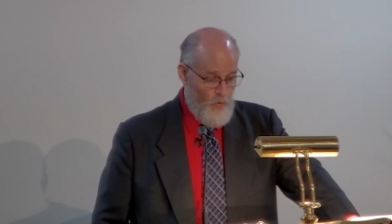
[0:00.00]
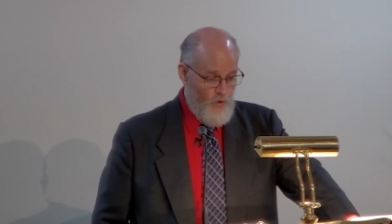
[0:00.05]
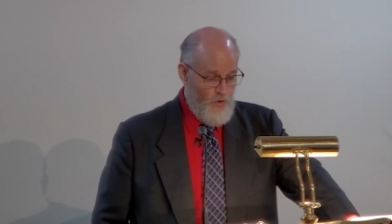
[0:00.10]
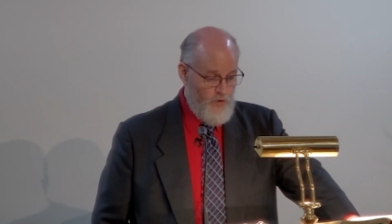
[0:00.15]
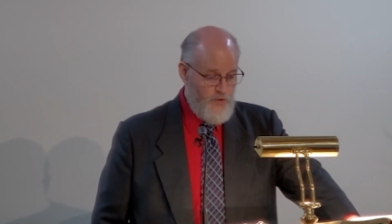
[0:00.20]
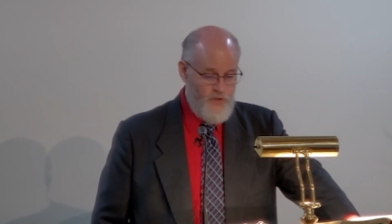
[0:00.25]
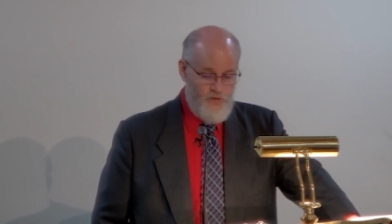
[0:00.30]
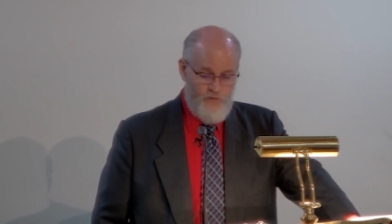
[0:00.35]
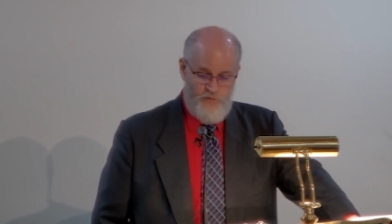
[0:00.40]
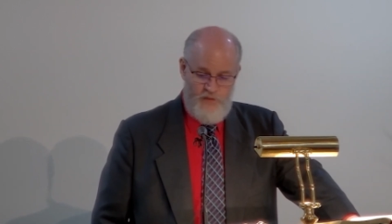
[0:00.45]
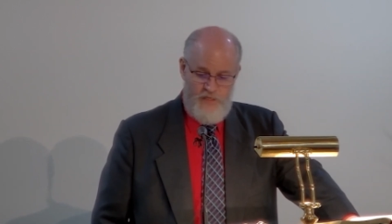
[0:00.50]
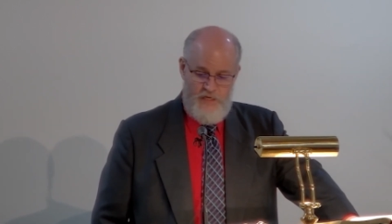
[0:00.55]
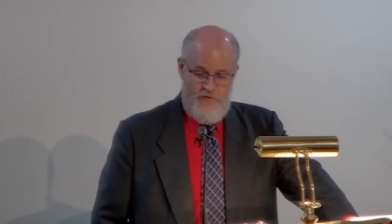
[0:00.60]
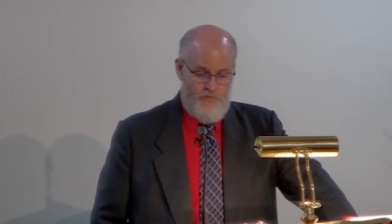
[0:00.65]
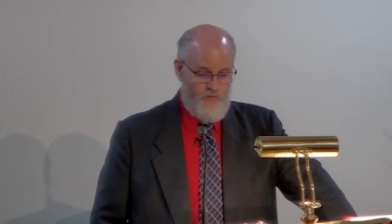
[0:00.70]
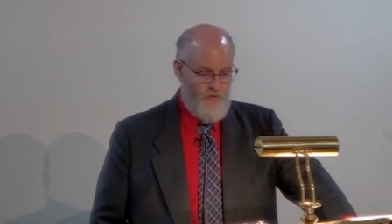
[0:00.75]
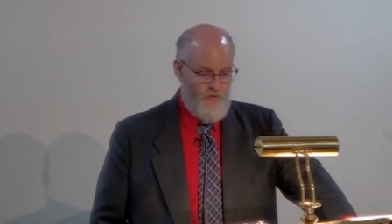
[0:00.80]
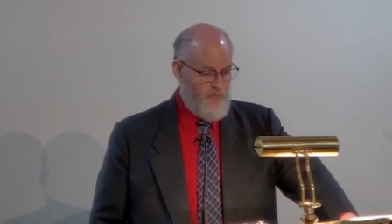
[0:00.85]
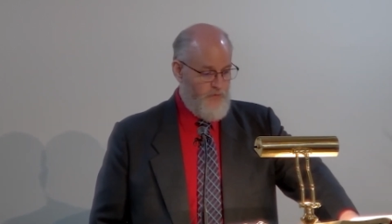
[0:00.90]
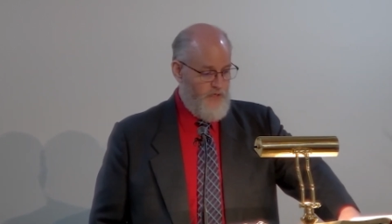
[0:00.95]
warned to
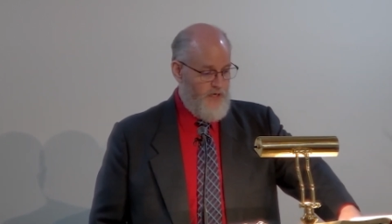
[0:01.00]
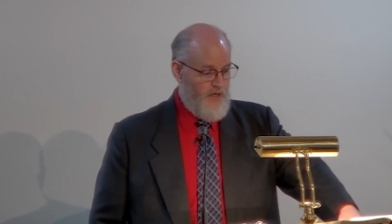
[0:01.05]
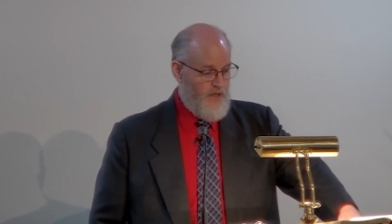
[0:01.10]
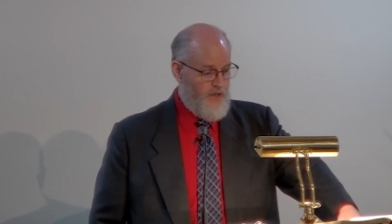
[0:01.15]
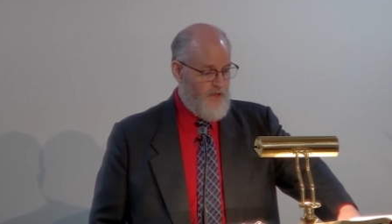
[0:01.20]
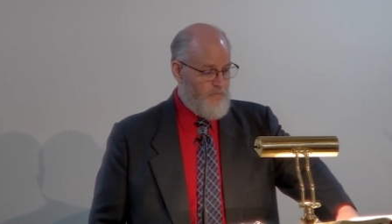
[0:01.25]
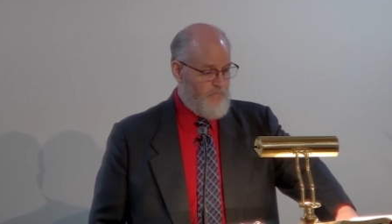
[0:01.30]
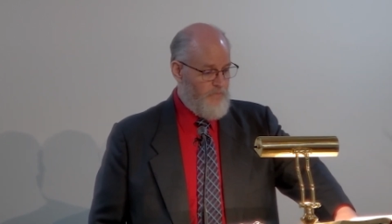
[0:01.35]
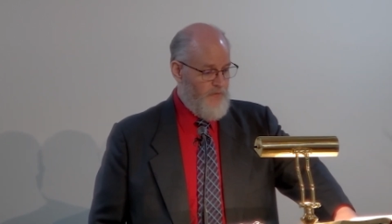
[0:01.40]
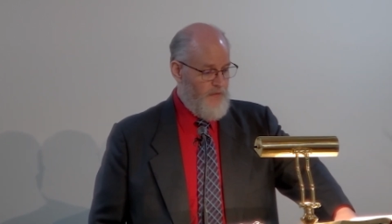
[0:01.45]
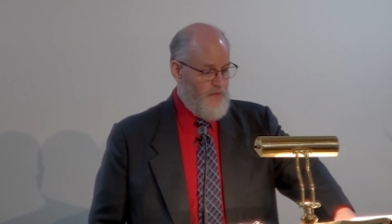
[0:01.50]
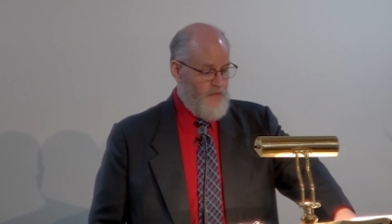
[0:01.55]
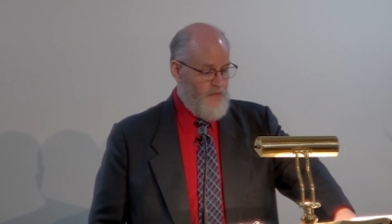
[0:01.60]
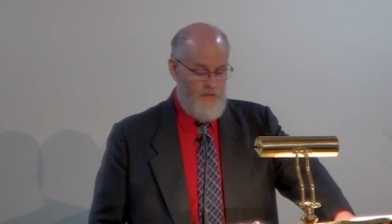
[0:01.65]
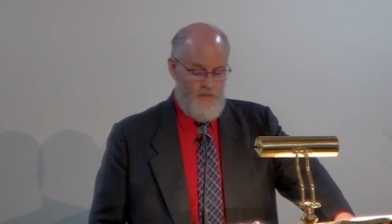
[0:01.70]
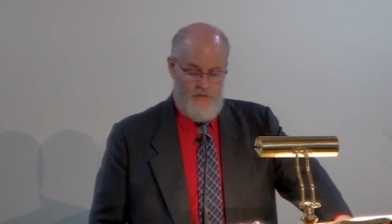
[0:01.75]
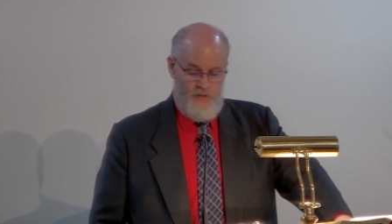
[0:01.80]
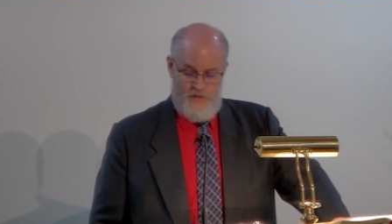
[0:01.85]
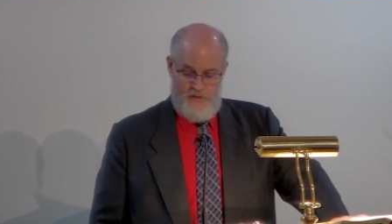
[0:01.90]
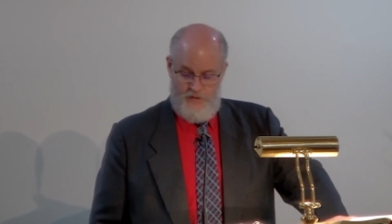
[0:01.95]
flee from there,
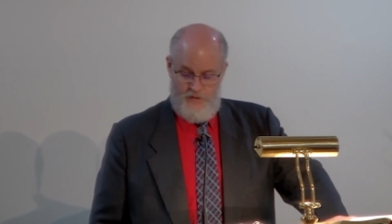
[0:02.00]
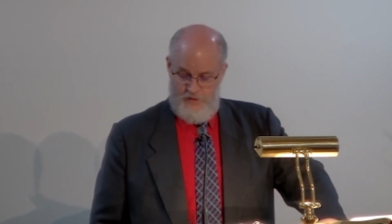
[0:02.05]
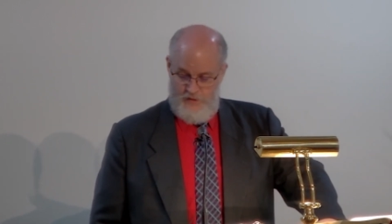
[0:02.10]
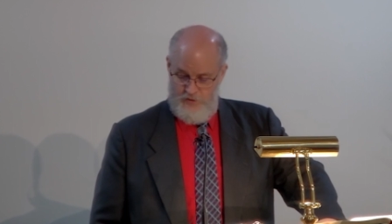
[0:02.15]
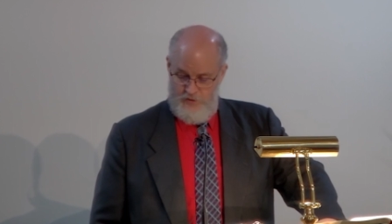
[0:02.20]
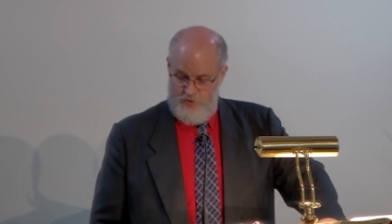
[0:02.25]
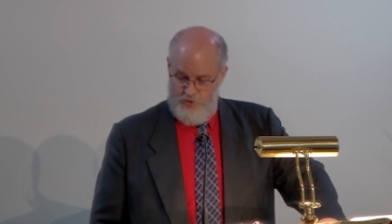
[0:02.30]
uh,